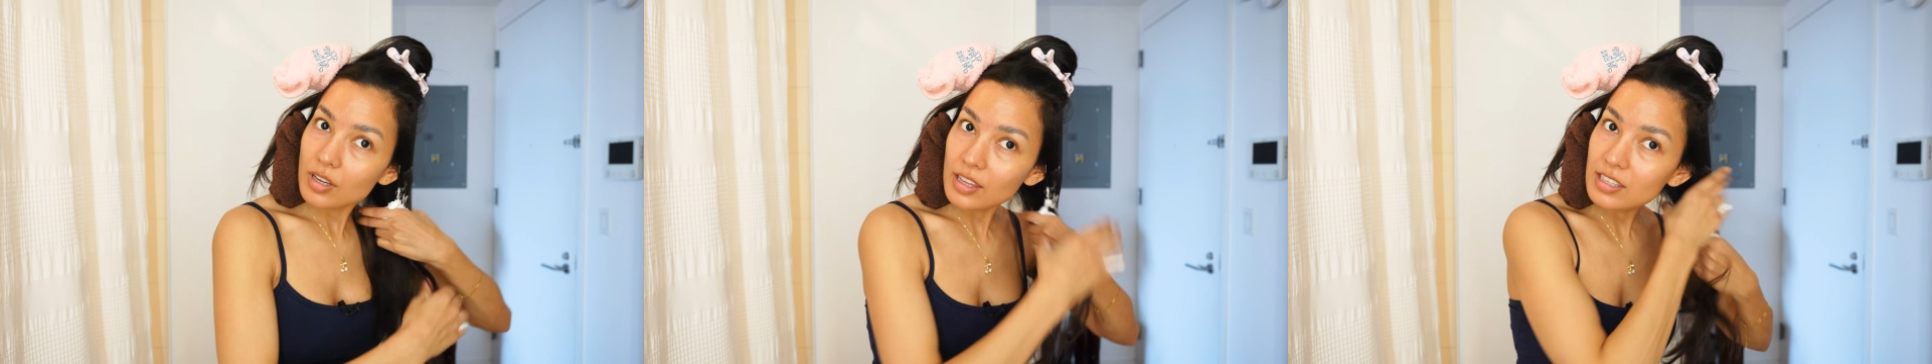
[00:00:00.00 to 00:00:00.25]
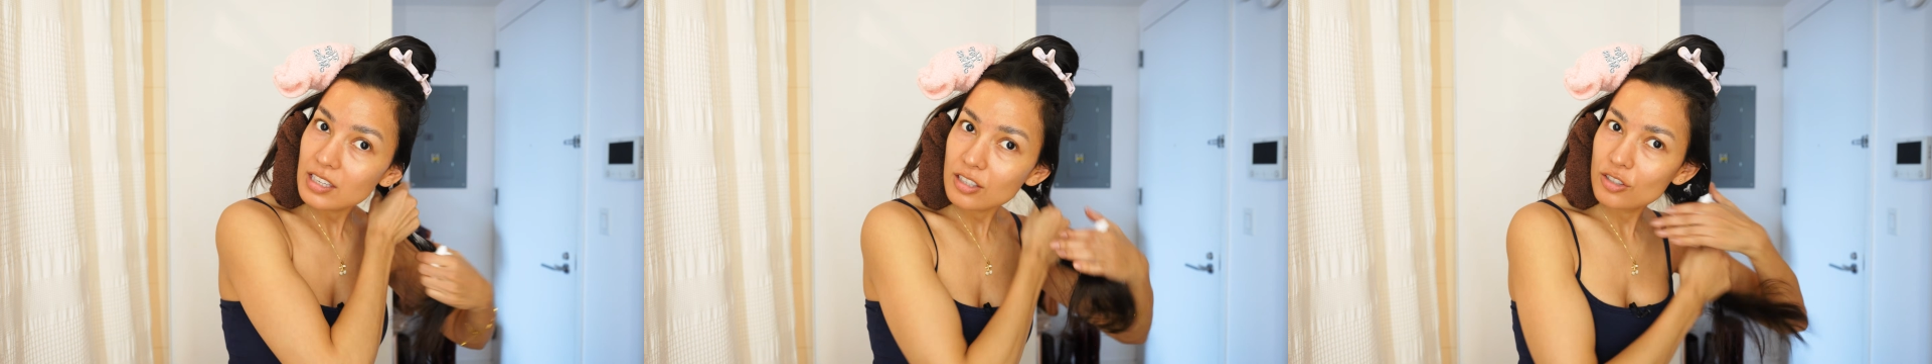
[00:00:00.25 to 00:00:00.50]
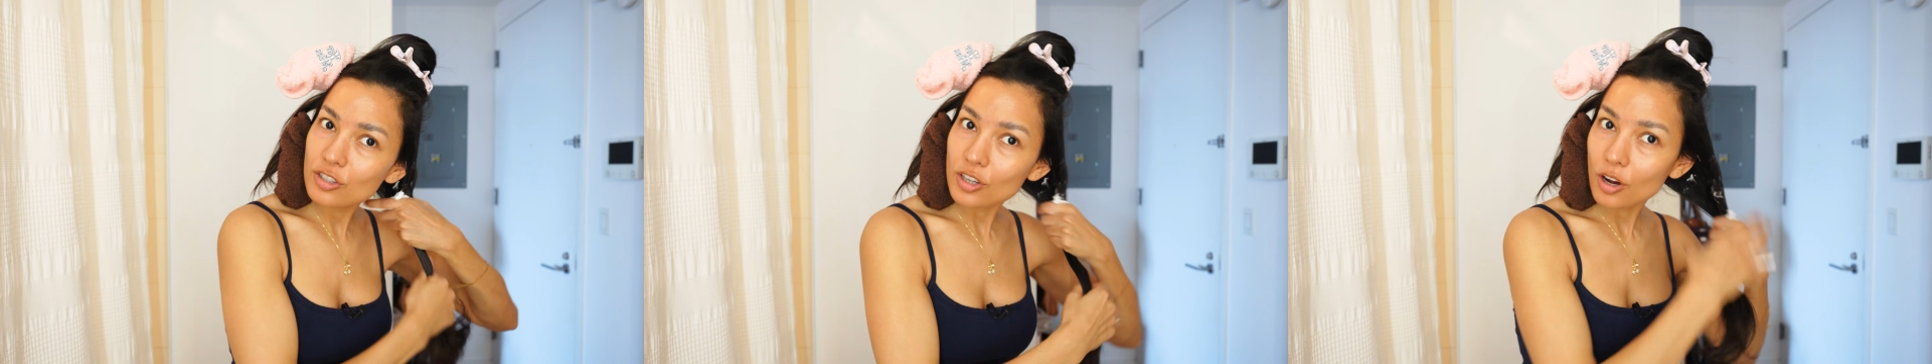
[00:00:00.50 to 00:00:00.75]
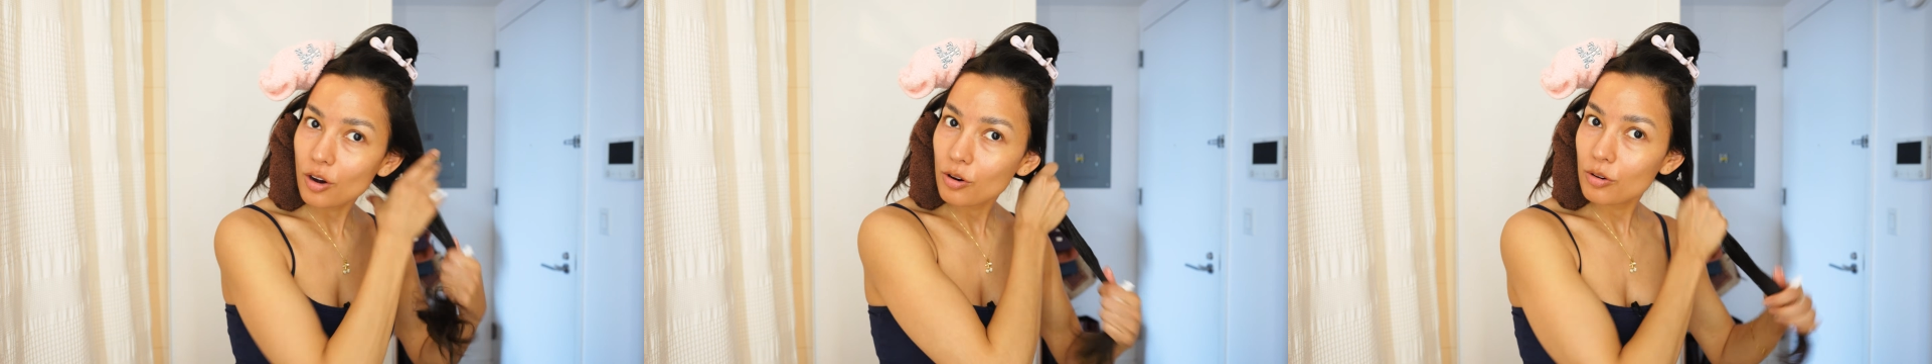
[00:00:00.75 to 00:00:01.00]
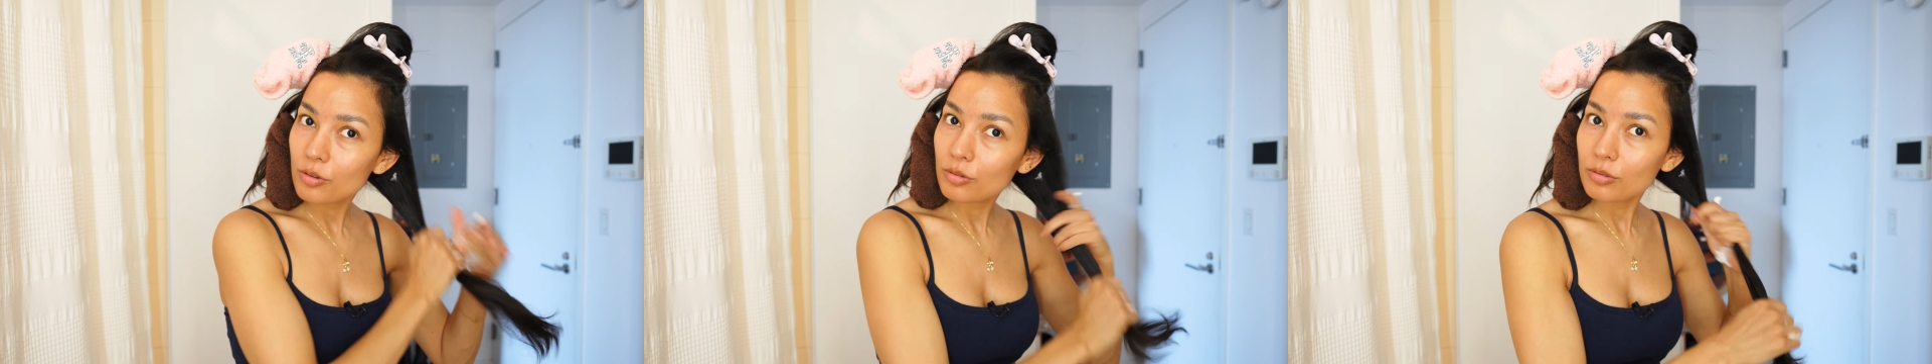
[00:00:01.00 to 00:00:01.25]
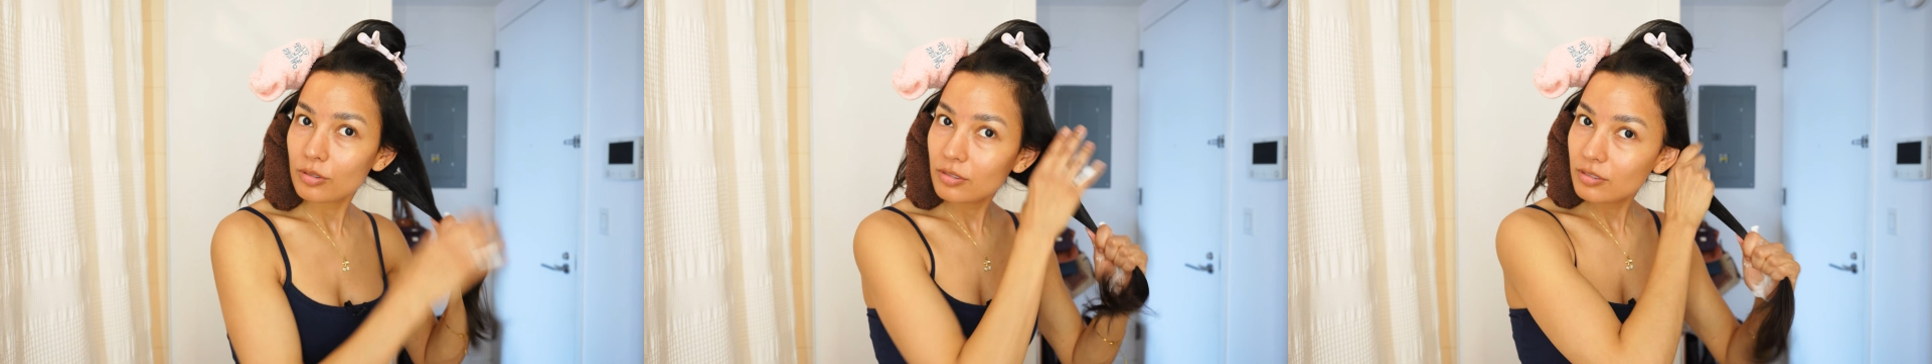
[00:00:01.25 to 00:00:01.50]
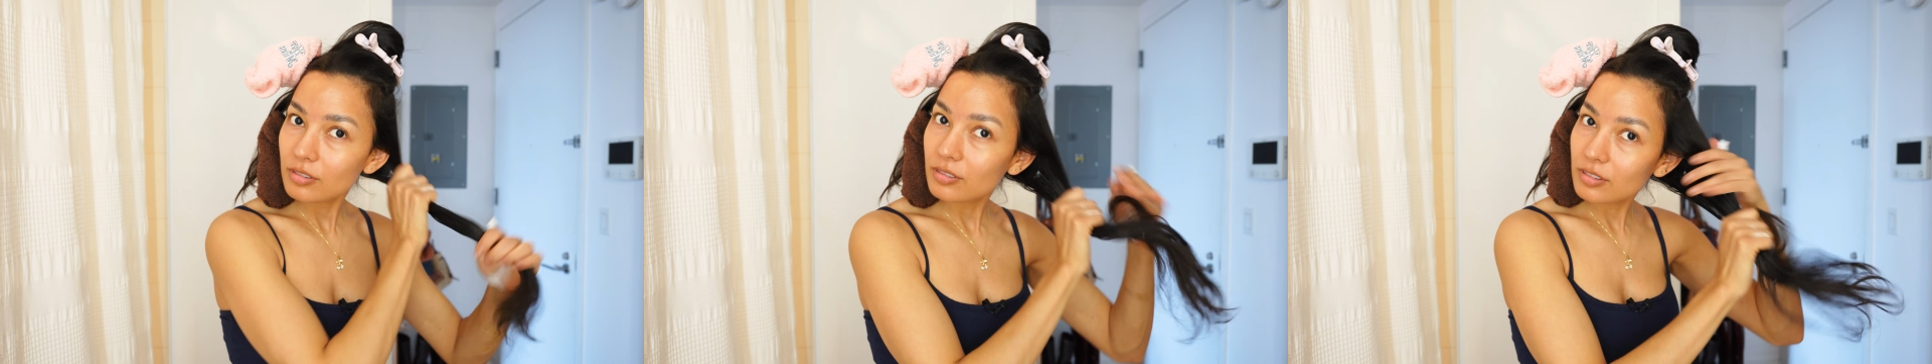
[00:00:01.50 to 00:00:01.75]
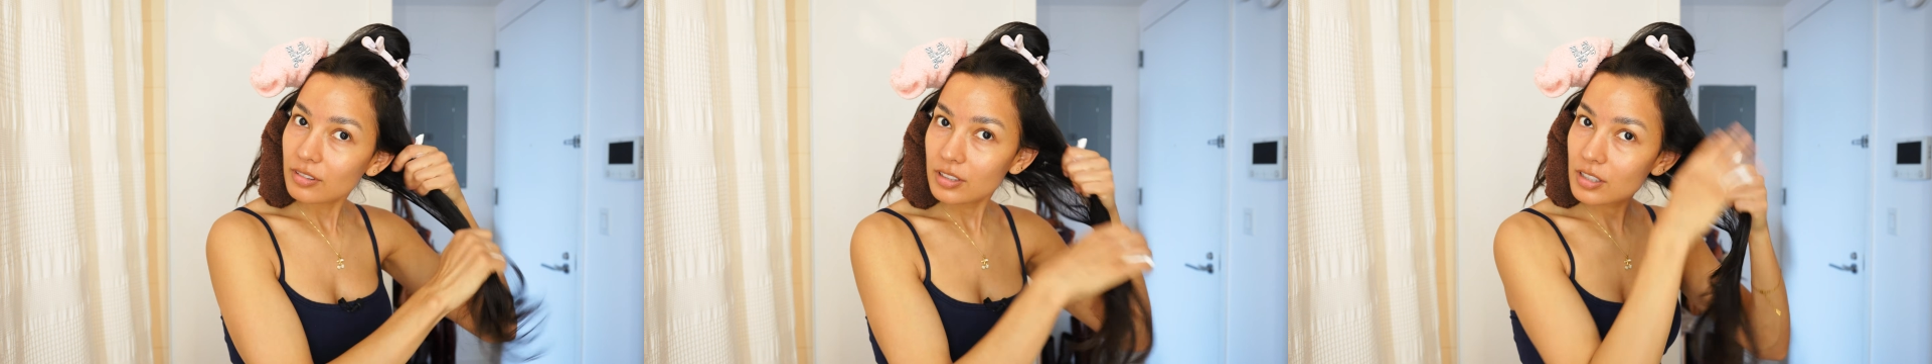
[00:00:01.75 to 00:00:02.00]
And this
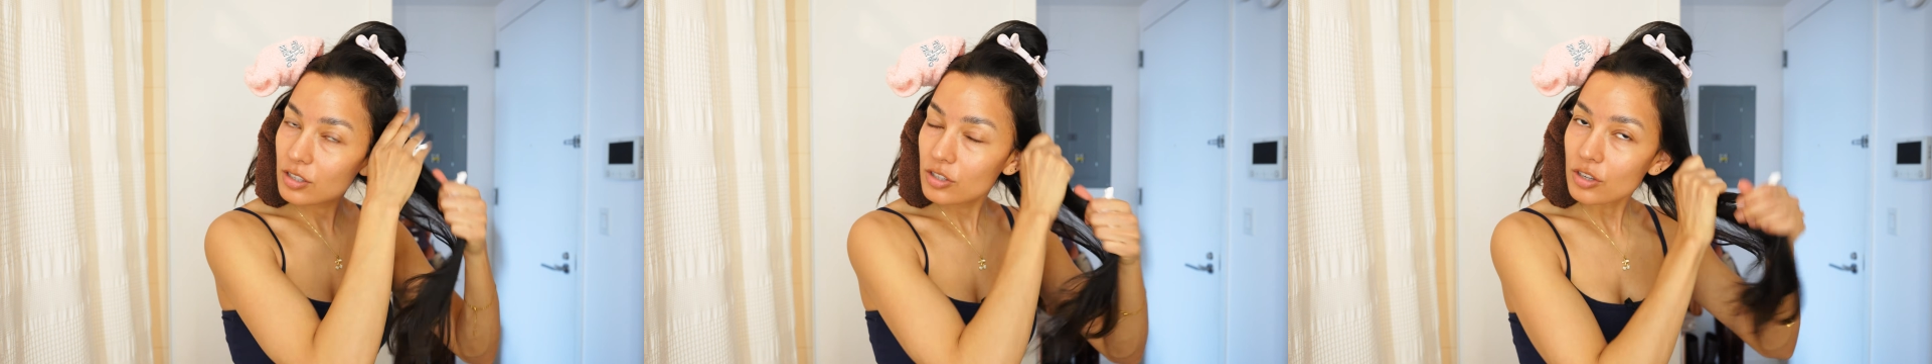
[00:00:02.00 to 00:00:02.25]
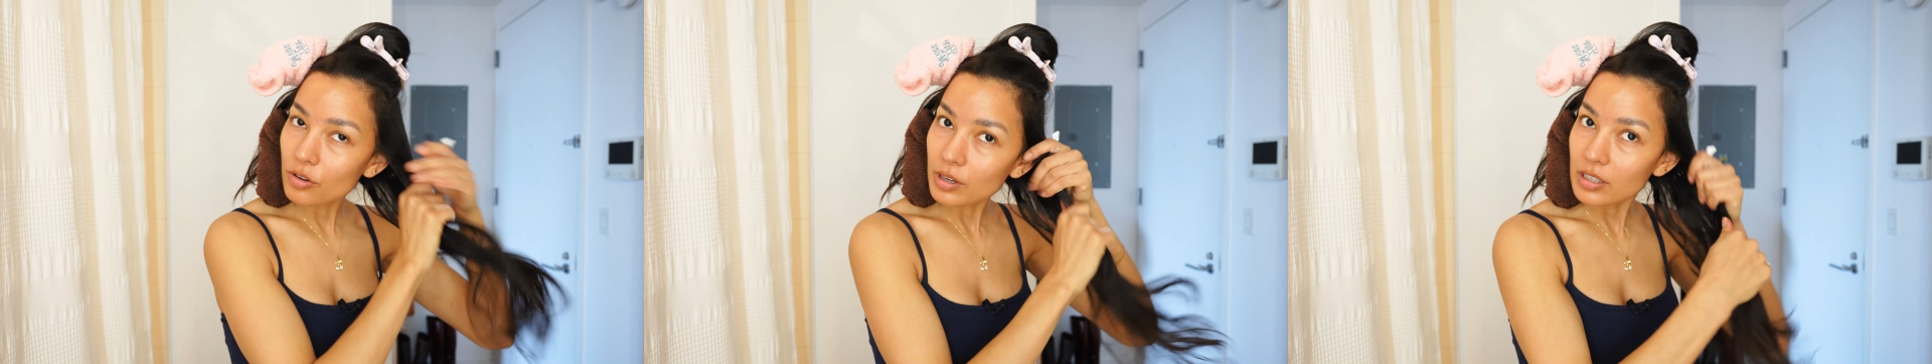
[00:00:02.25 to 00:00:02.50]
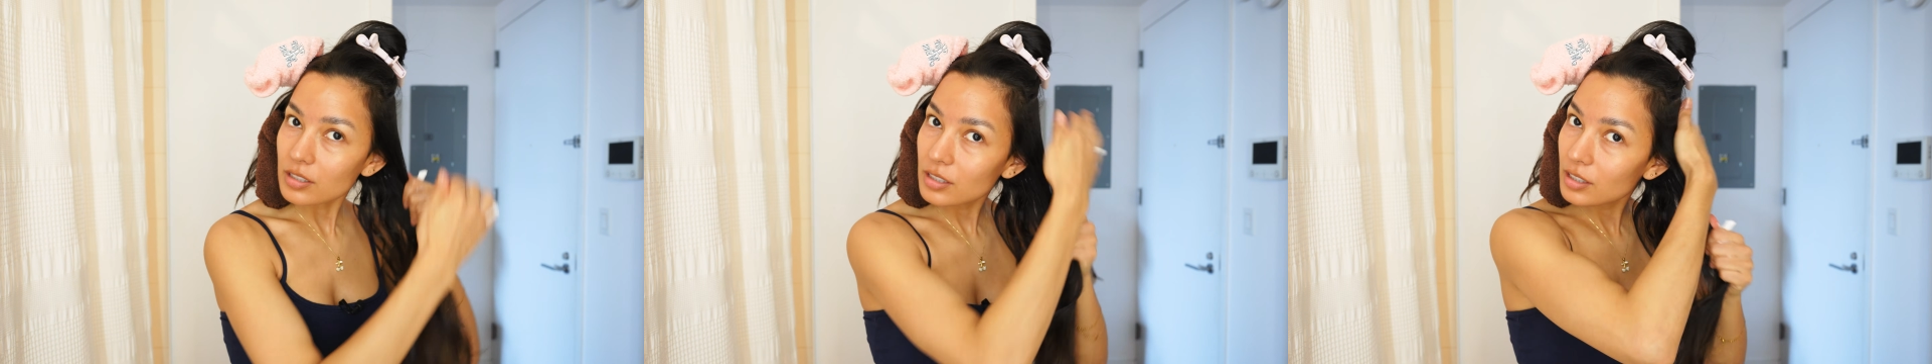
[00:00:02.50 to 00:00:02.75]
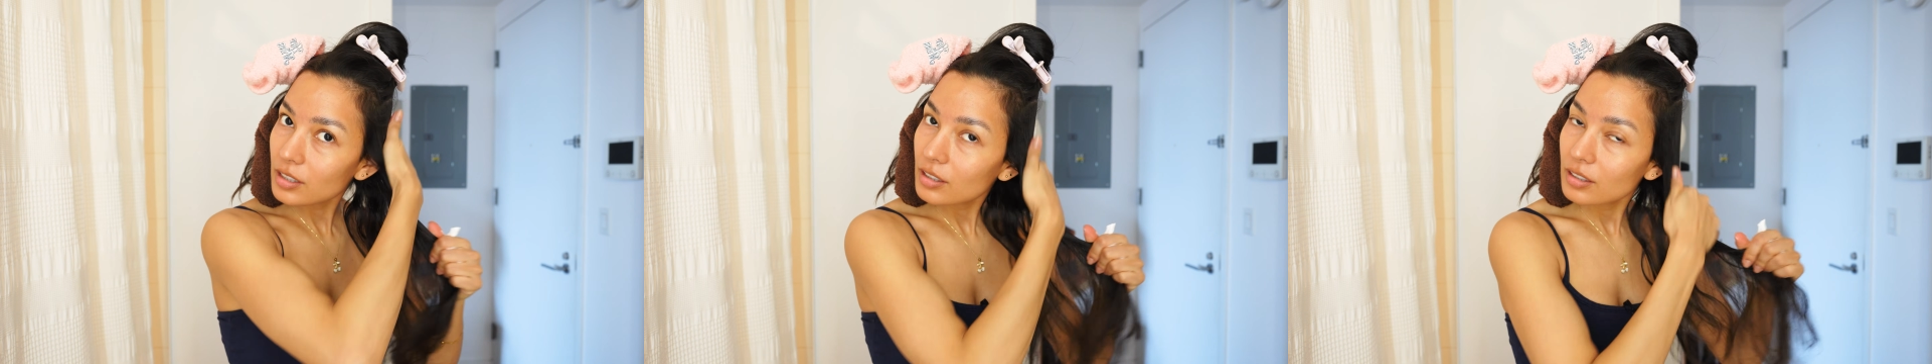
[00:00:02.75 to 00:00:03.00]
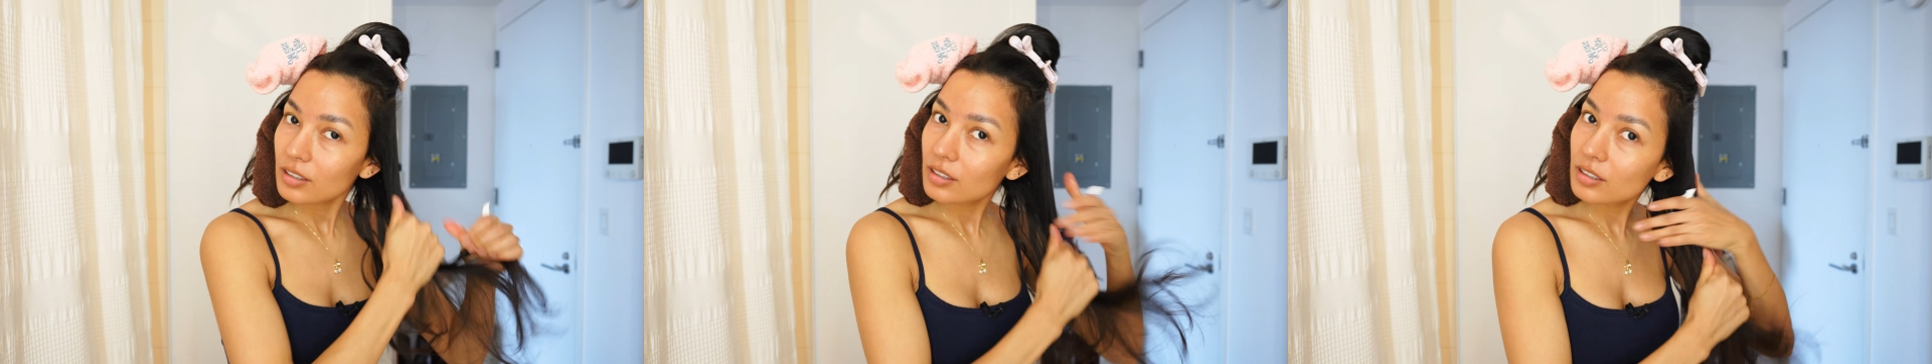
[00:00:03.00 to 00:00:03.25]
is so easy.